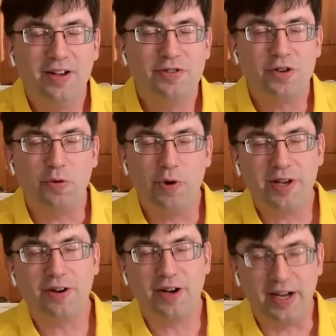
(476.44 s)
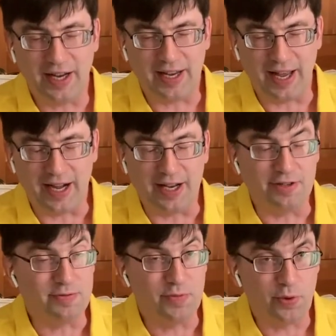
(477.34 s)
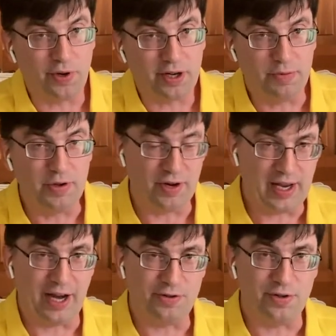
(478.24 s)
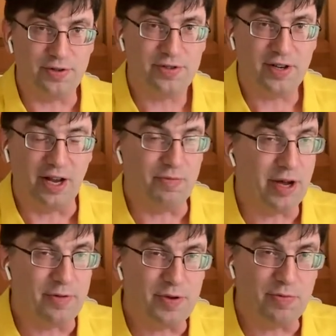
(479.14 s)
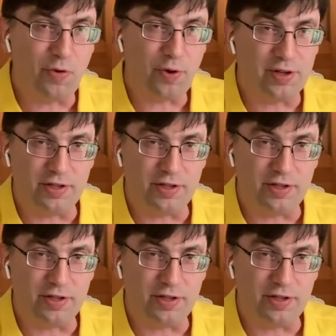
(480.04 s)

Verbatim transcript: so what you're going to get is more communications. It might be more in